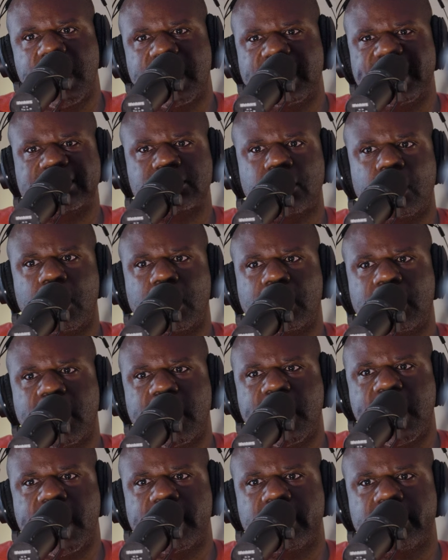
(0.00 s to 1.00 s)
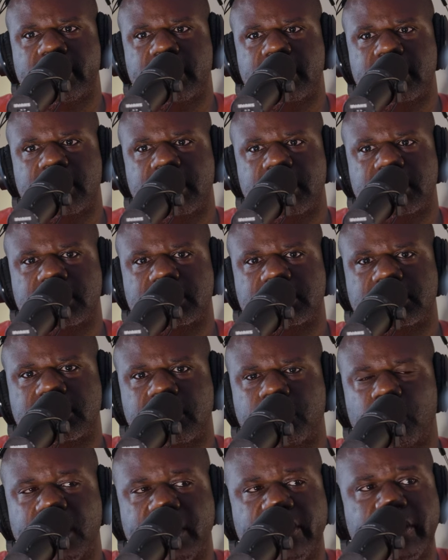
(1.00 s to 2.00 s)
at least online or
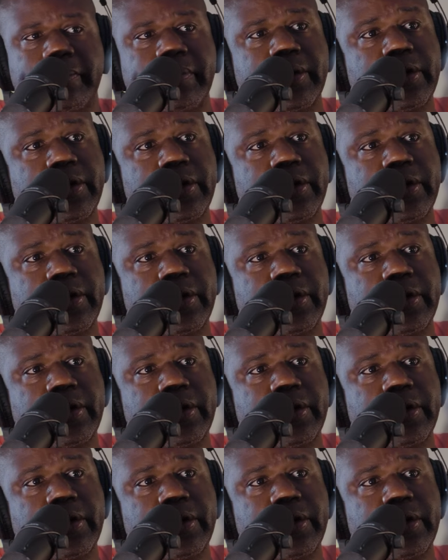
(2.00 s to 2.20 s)
somewhere in